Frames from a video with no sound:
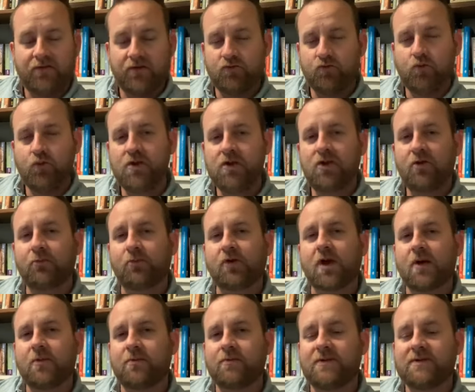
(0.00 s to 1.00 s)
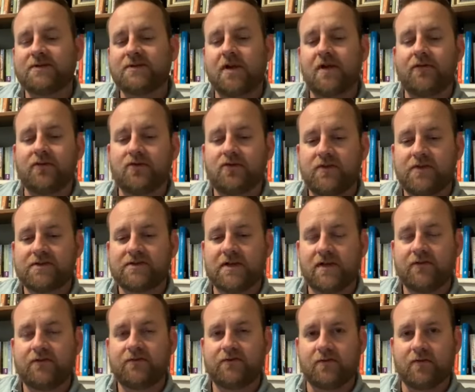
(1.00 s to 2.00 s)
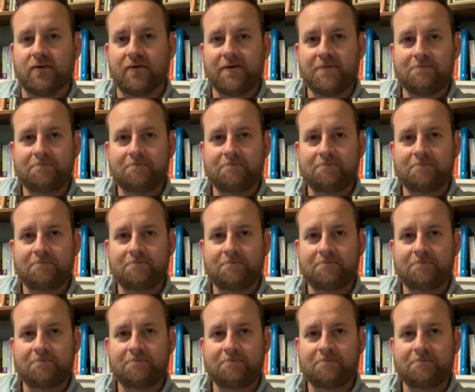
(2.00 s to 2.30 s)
the real problem they solve, and who they solve it for.